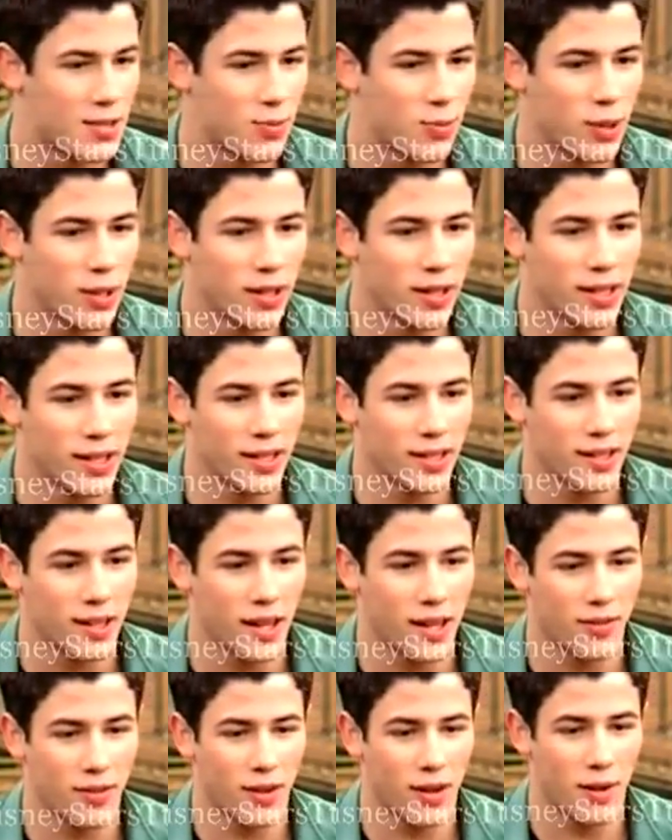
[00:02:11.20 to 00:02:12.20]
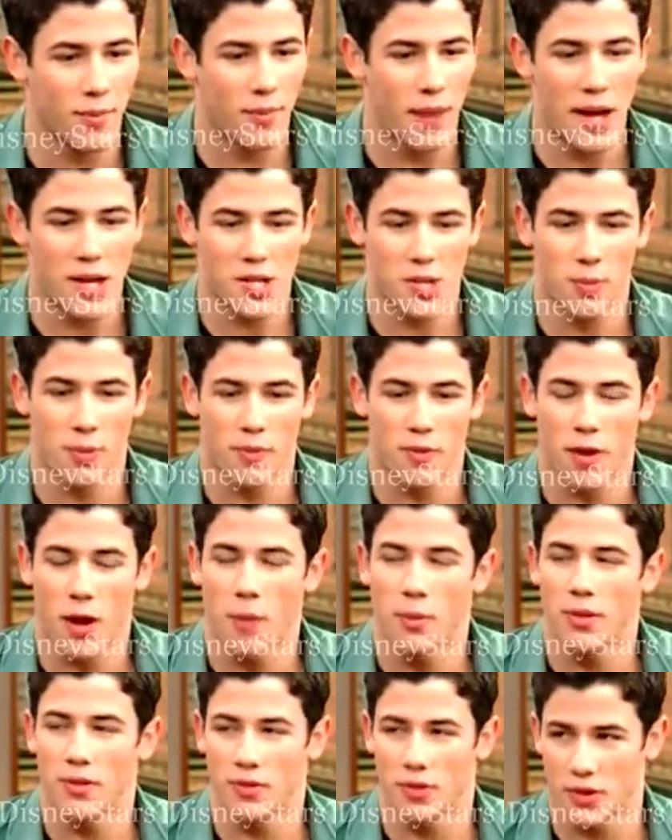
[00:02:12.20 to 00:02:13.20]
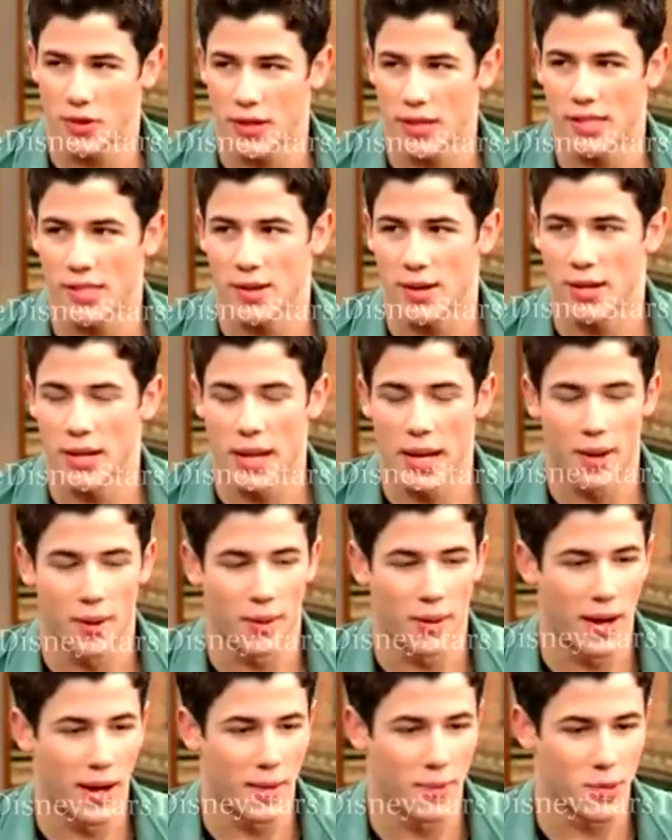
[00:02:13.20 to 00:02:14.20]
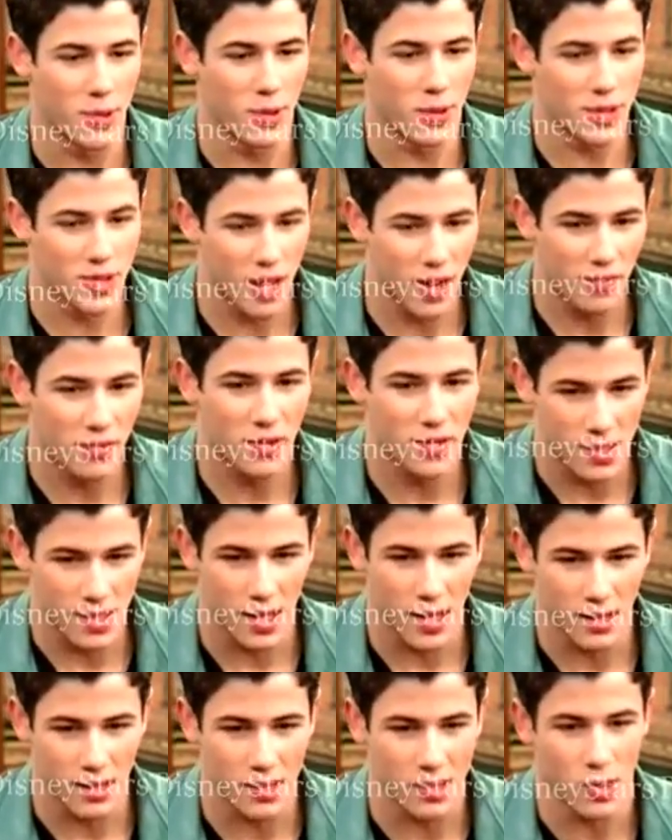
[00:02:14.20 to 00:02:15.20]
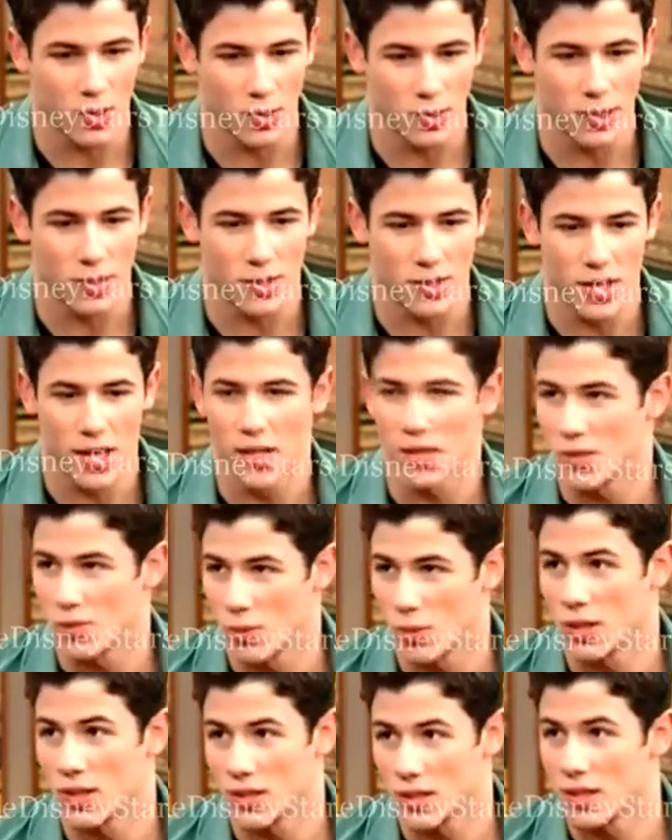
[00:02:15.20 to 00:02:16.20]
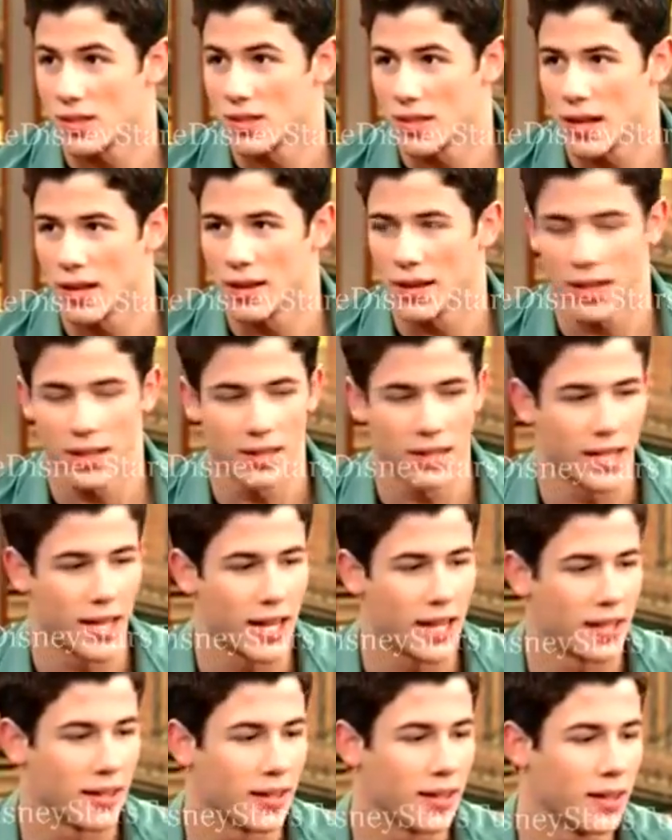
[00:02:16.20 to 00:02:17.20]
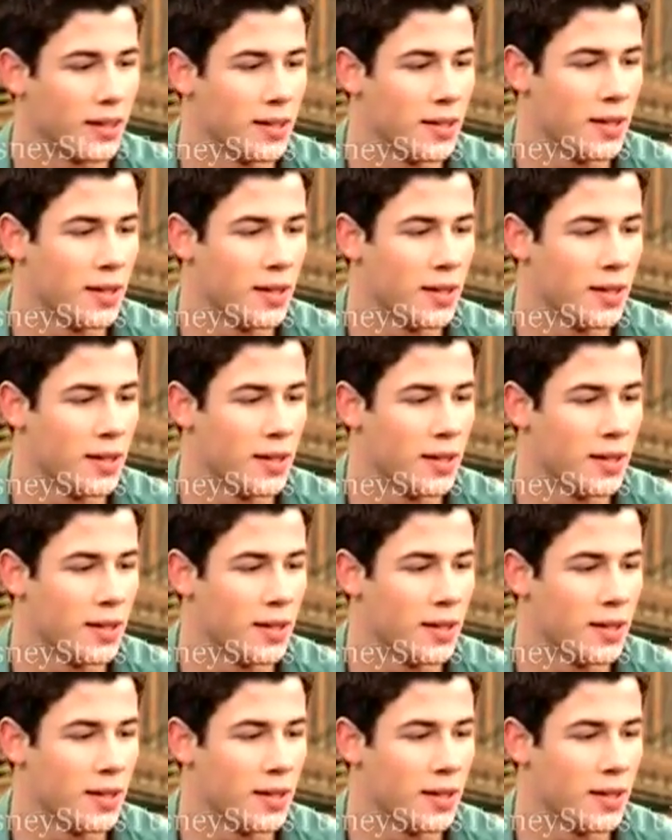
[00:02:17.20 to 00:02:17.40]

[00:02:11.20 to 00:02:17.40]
really kind of a mashup of a couple different things right now. So it's tough to say in these earlier stages what it's going to sound like in the end.